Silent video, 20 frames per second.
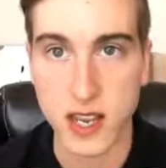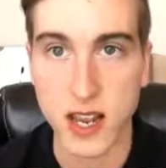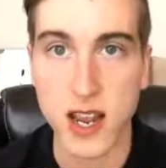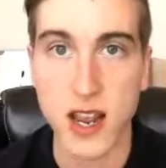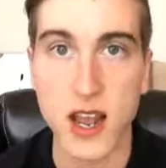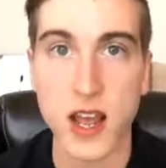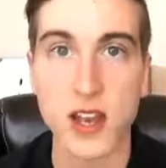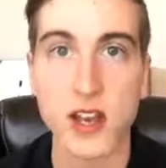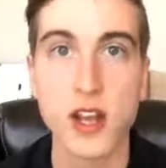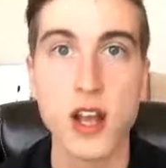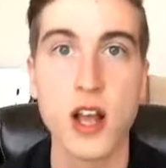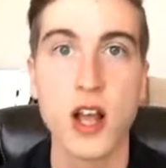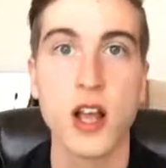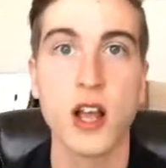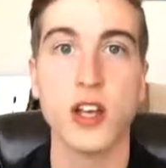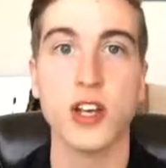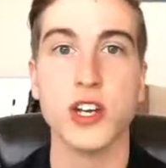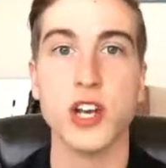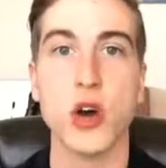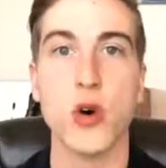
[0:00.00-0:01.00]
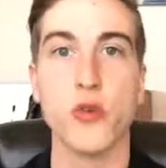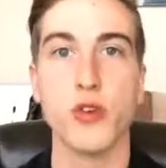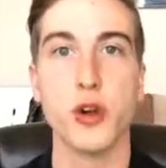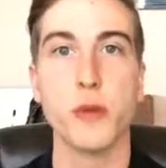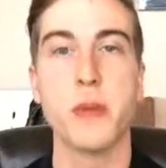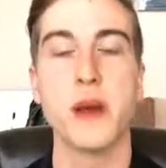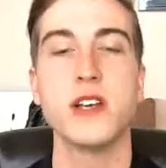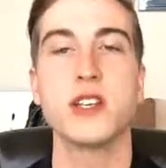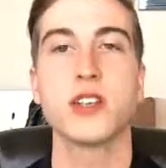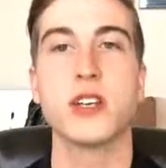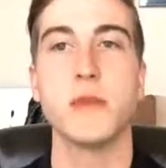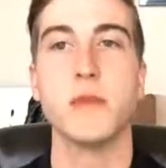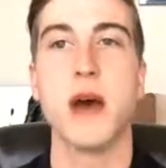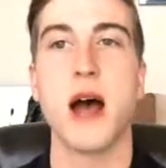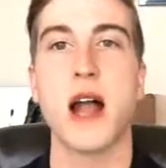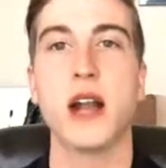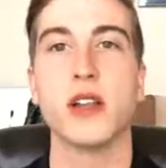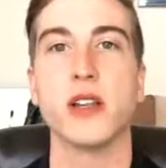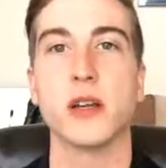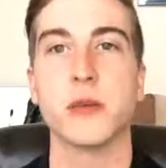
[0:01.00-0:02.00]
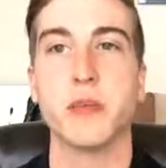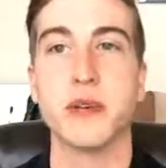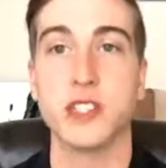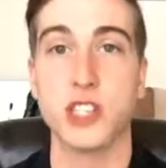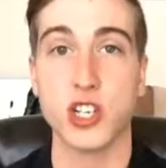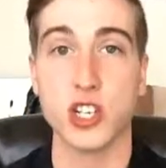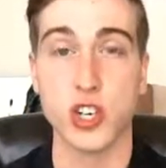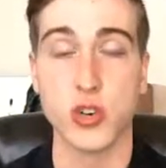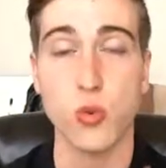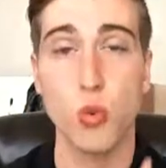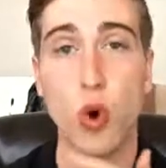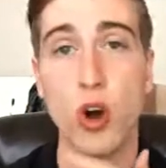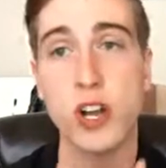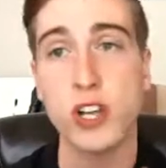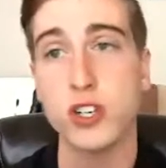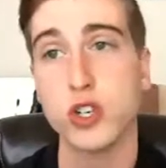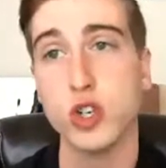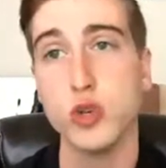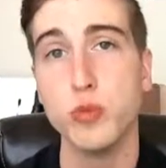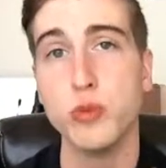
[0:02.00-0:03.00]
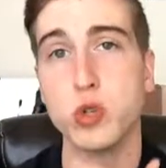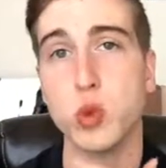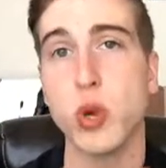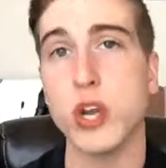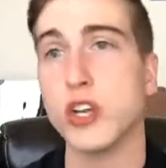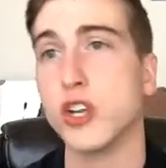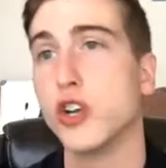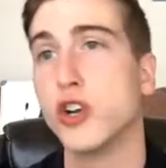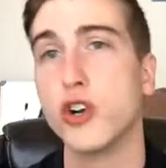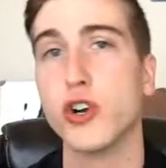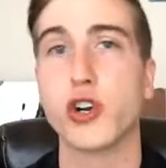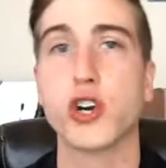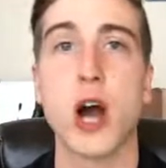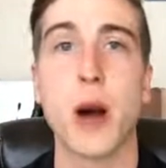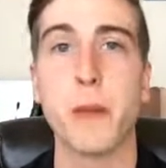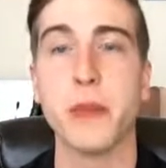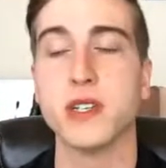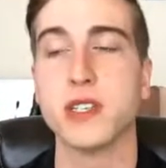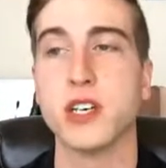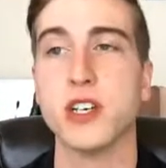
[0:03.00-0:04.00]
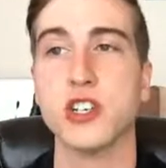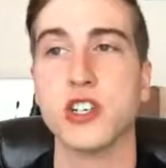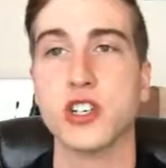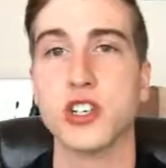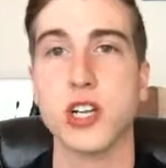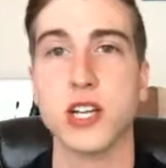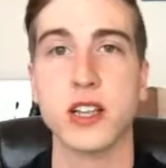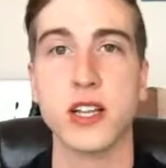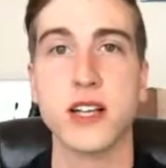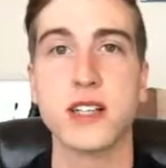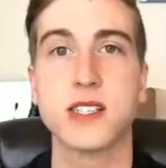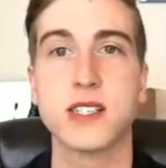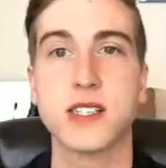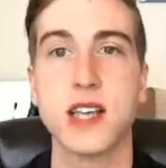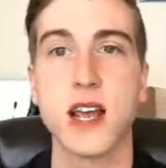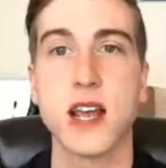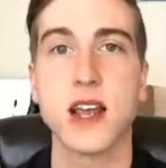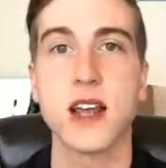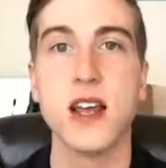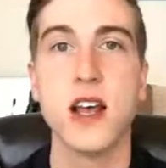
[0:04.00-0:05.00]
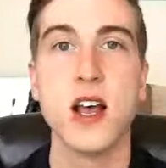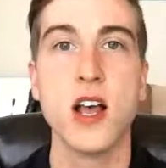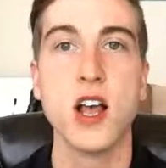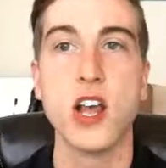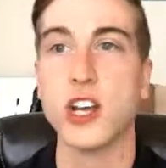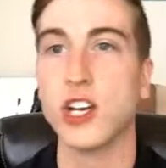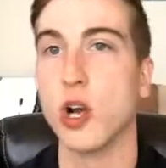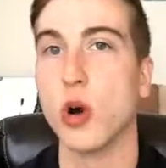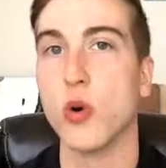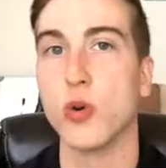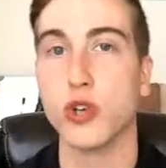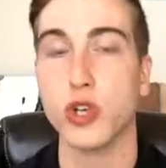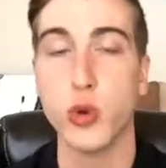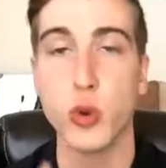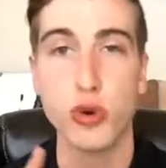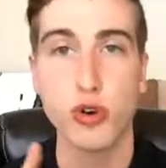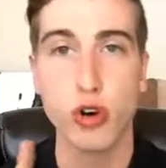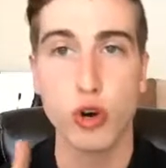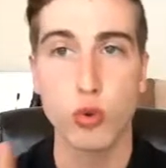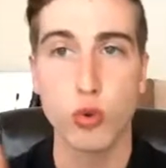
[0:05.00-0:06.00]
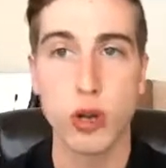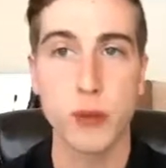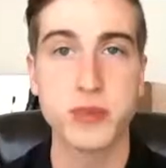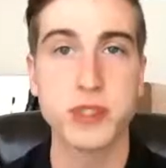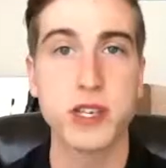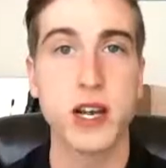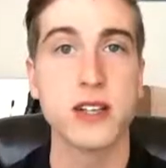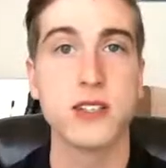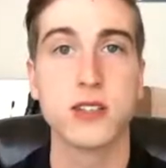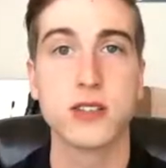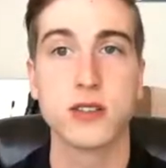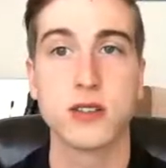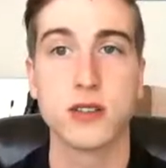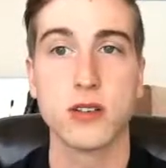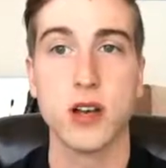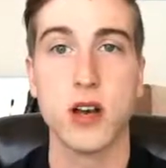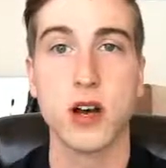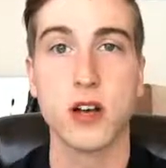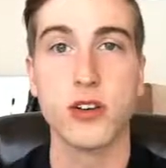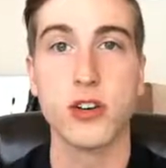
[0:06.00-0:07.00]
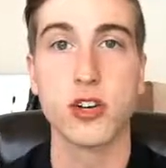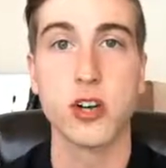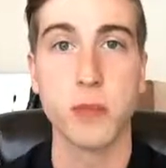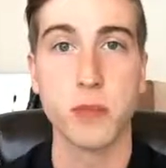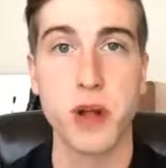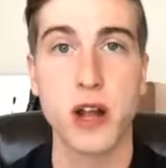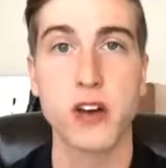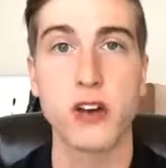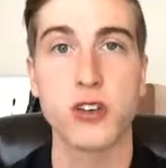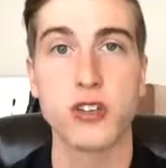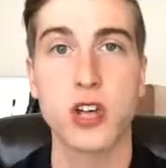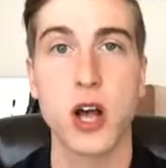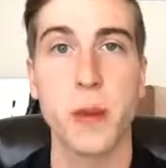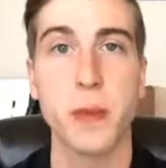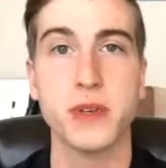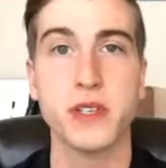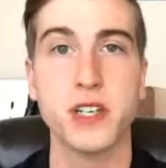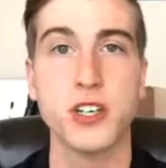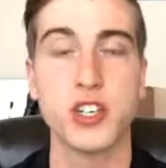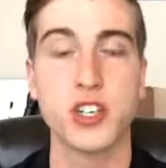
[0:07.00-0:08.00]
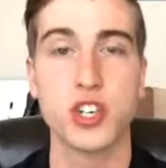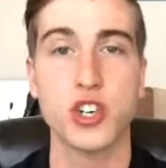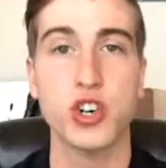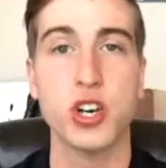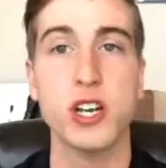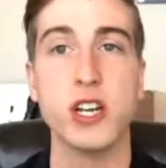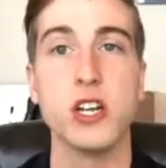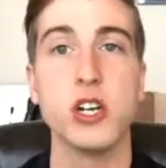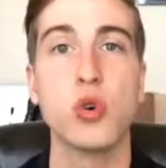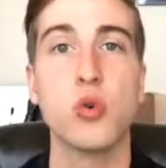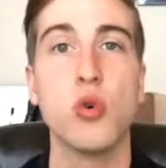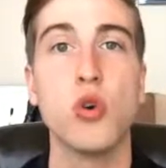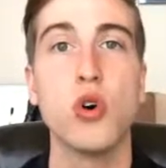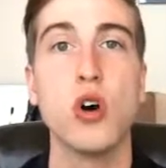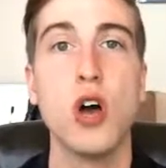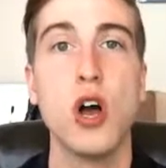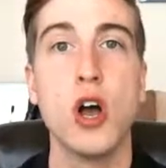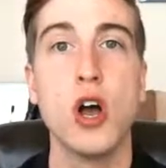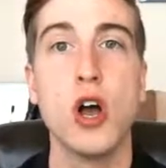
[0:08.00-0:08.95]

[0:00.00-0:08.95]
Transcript: And you're basically battling position 1 and 2 between you and your competition. And let's say, you and your website's, your competitor's competition are equal.